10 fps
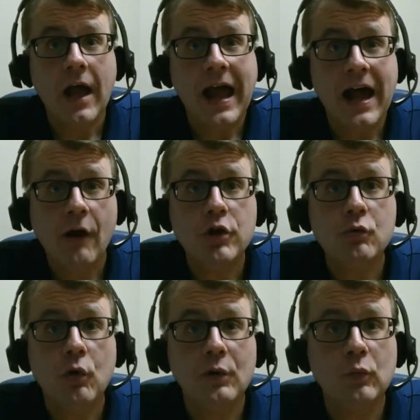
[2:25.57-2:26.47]
how
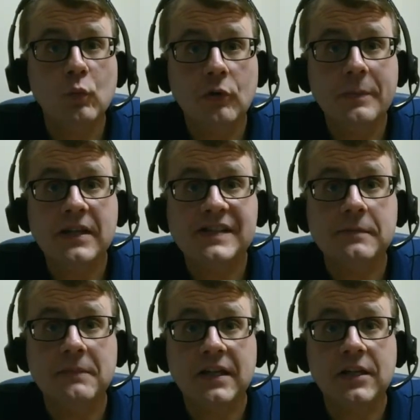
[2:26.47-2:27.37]
you will be
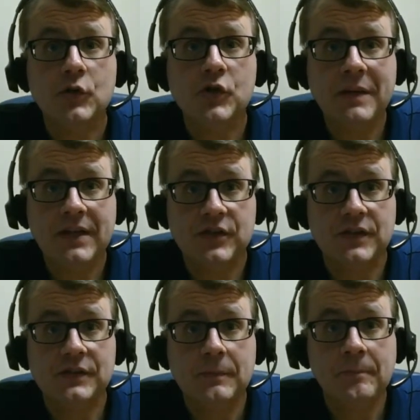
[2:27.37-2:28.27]
submitting your
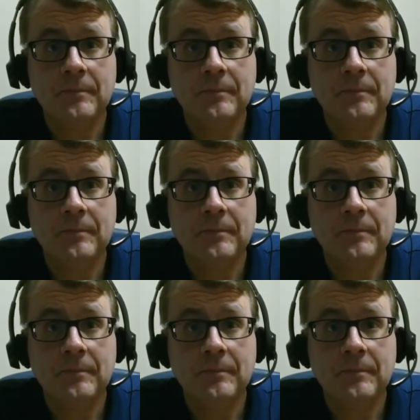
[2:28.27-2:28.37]
speeches.